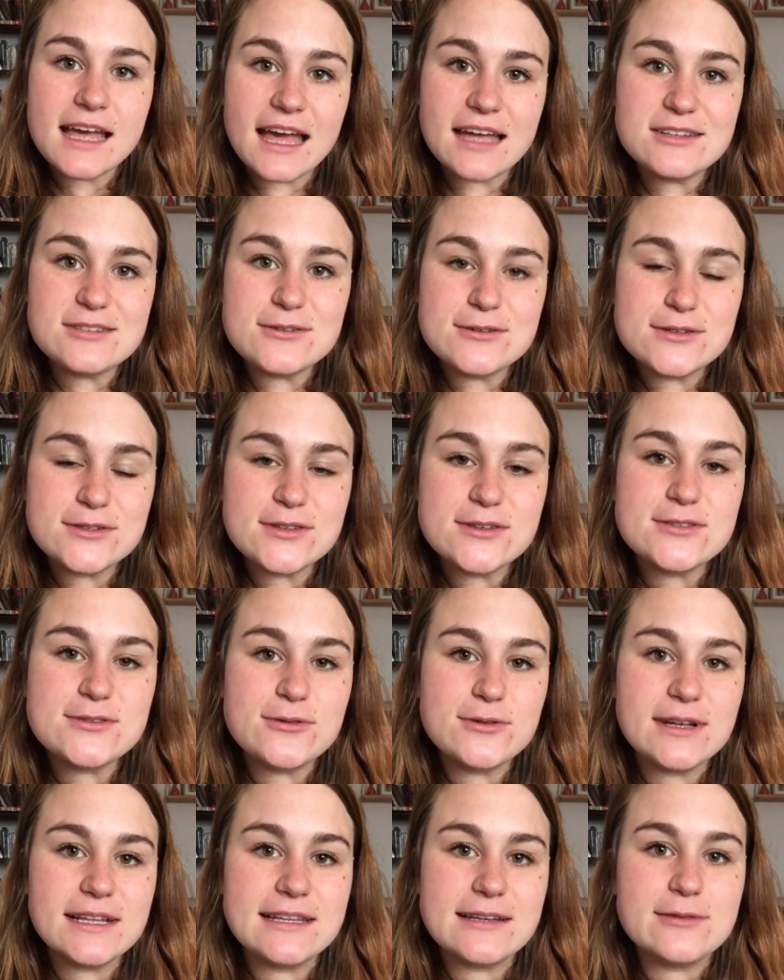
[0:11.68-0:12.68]
and to also
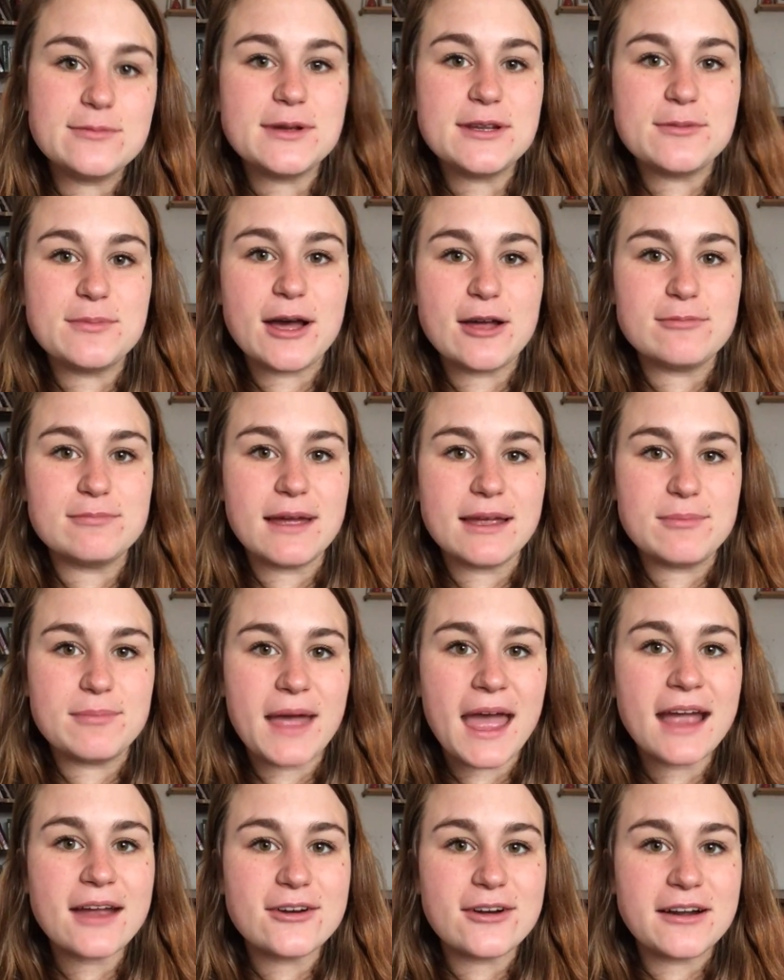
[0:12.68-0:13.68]
talk a little bit about my
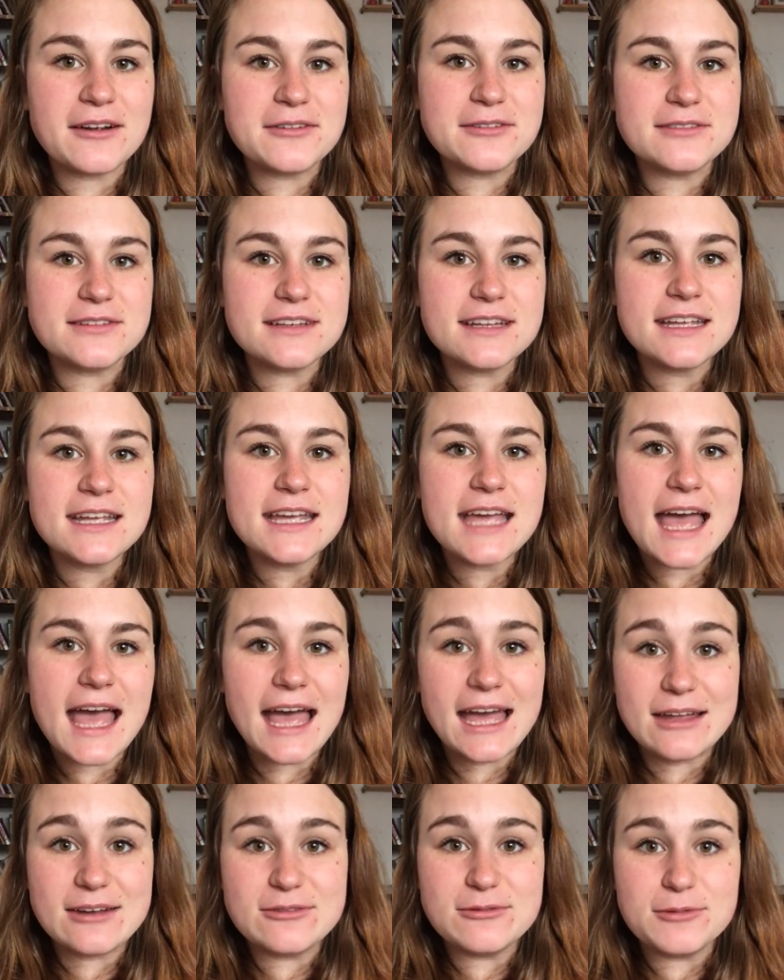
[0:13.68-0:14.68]
background
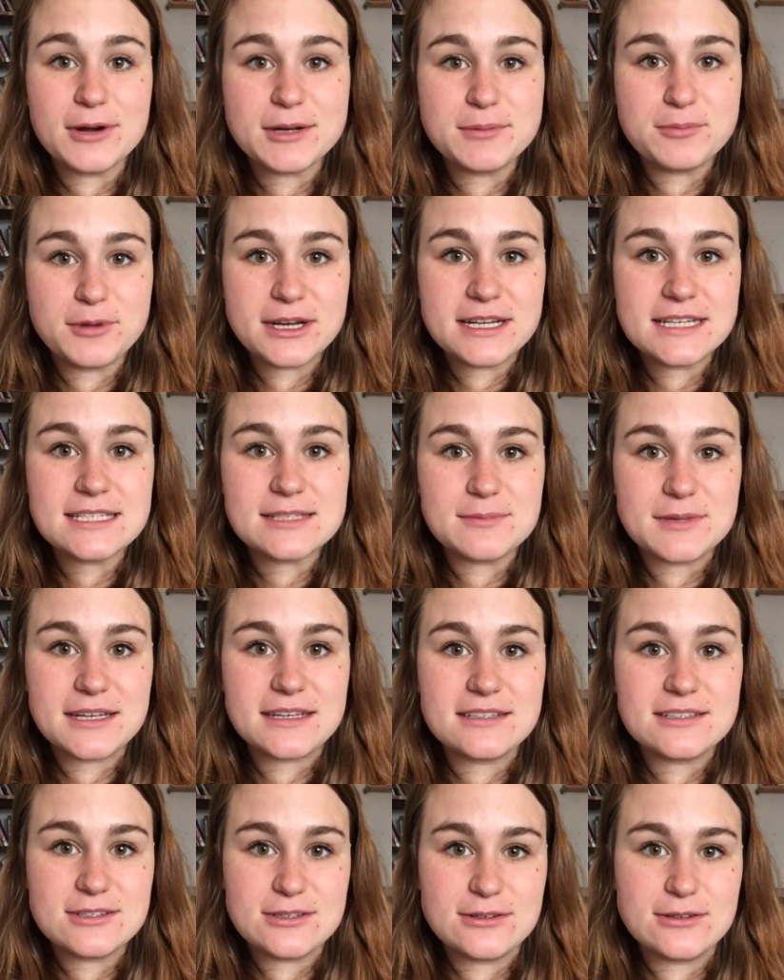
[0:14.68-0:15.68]
and what brings
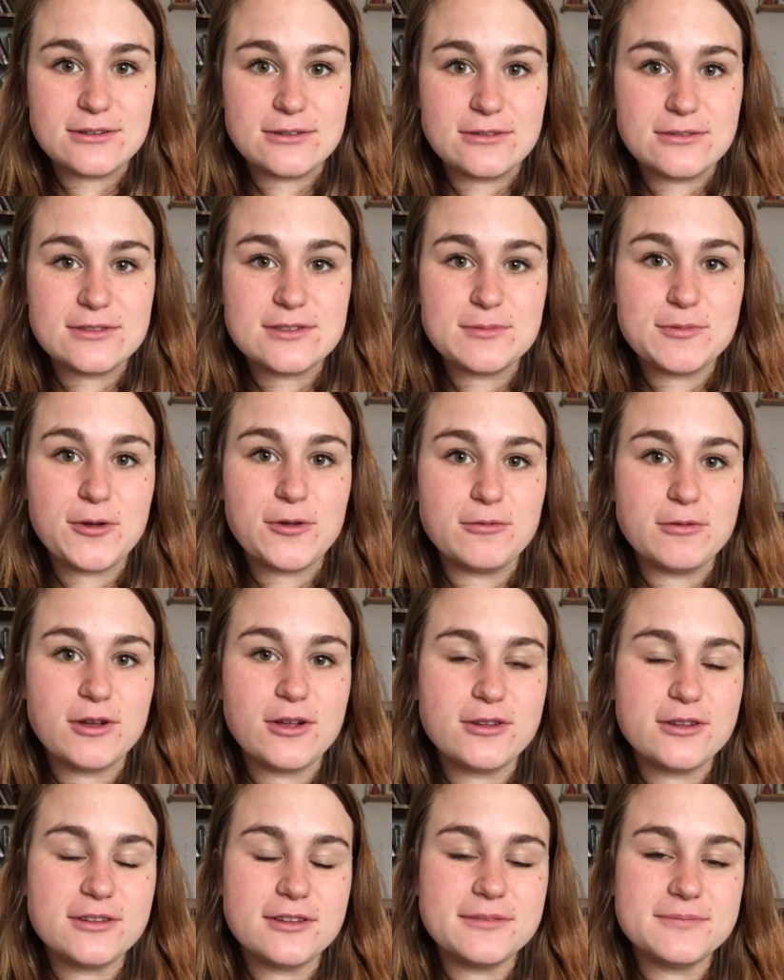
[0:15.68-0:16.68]
me to Small
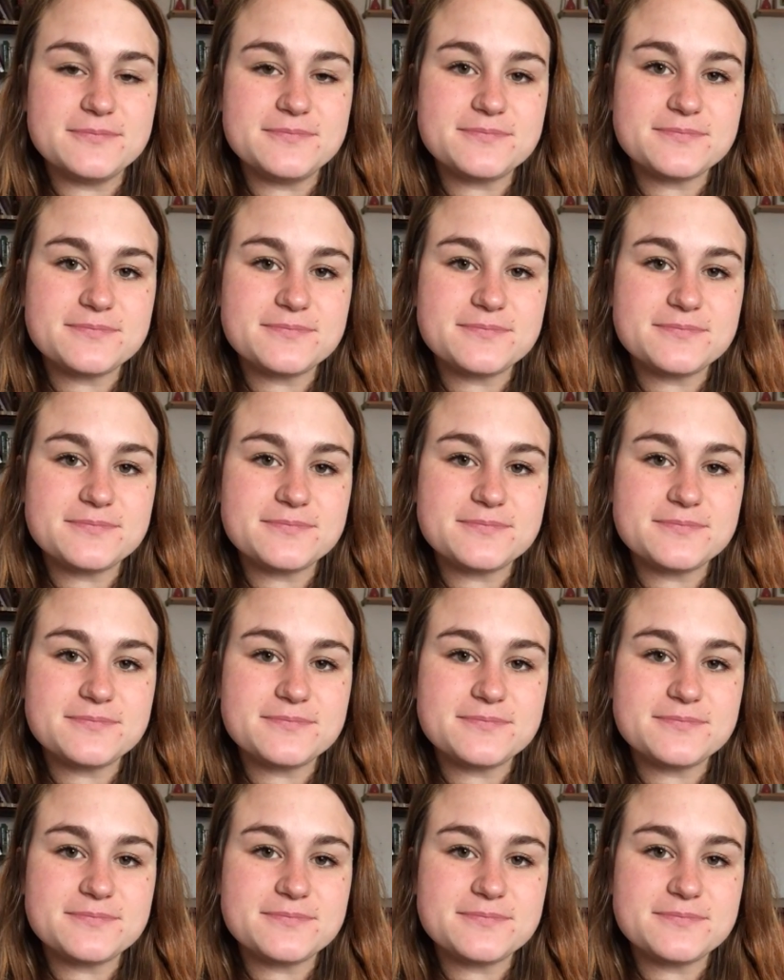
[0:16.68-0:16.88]
World.